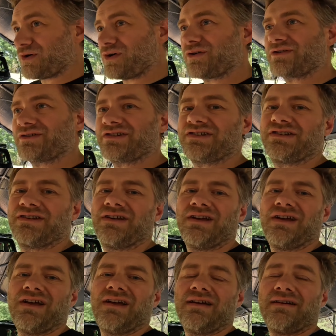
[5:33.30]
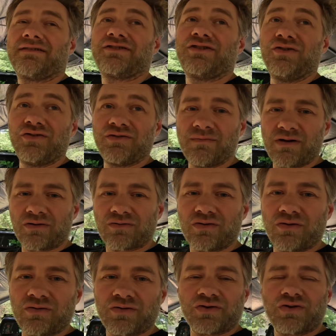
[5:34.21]
bars to the
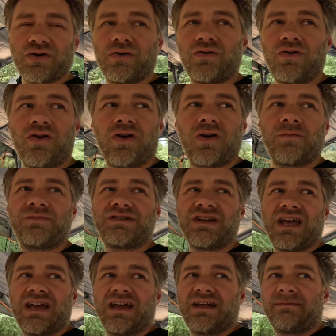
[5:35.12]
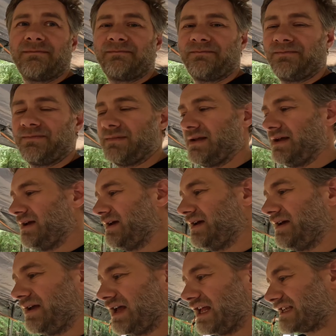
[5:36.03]
Cloak control arms, and
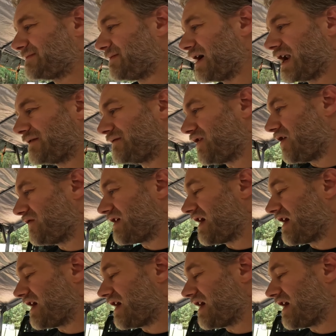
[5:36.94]
in spite of all